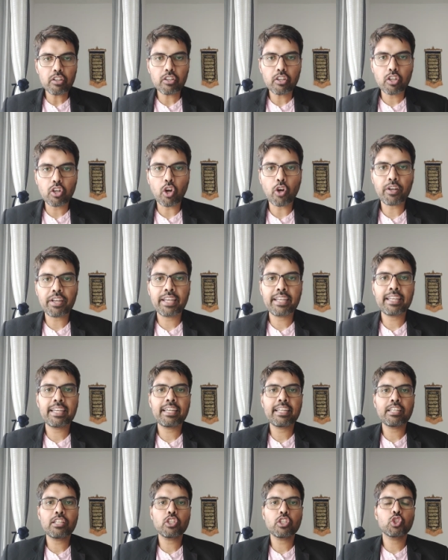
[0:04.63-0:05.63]
logging
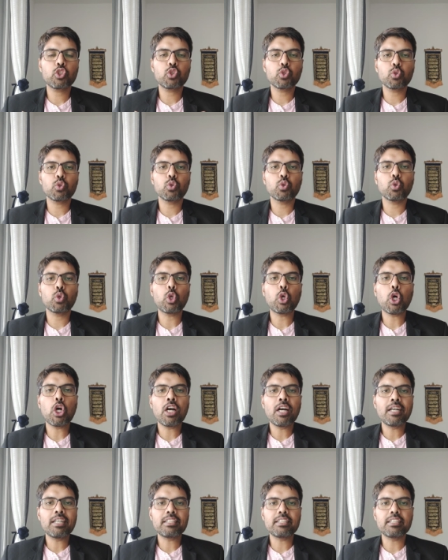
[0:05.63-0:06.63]
in to
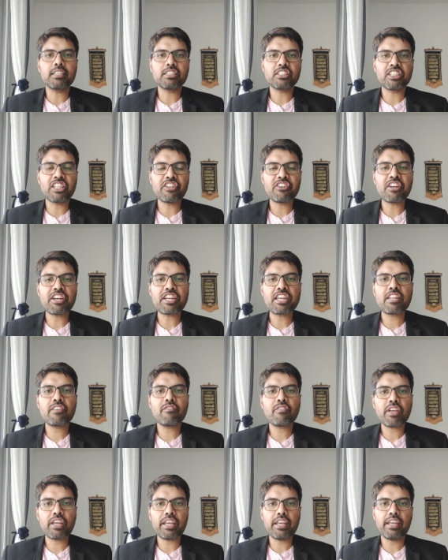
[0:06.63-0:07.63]
the
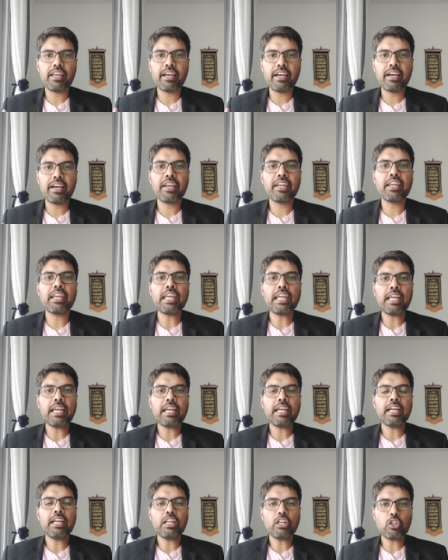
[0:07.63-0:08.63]
Generative AI
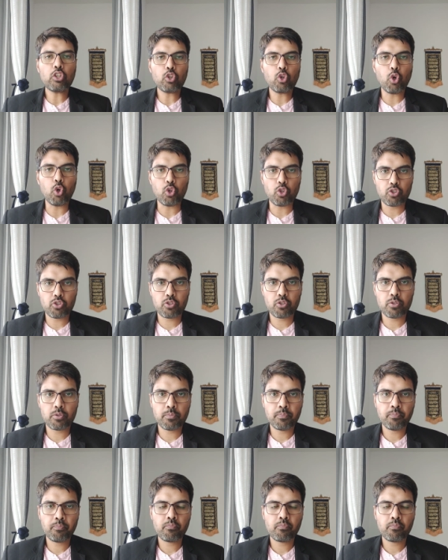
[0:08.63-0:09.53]
course.